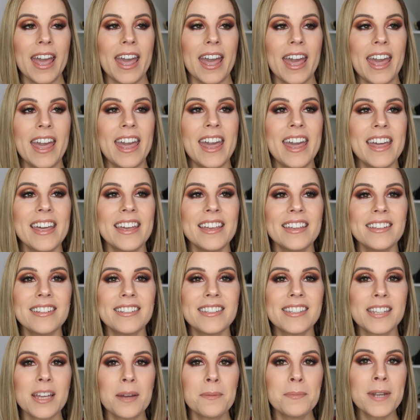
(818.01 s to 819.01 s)
And
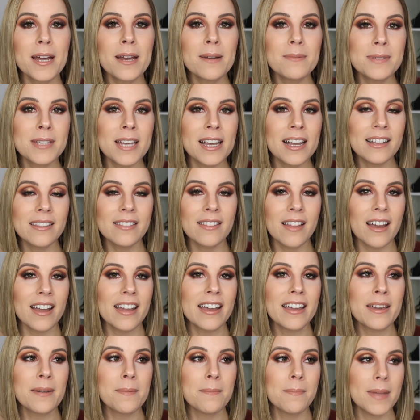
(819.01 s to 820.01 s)
sometimes I
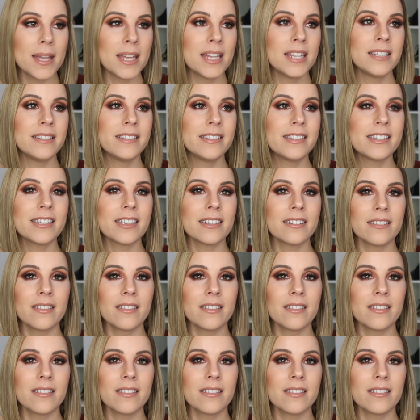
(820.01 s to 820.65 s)
like men's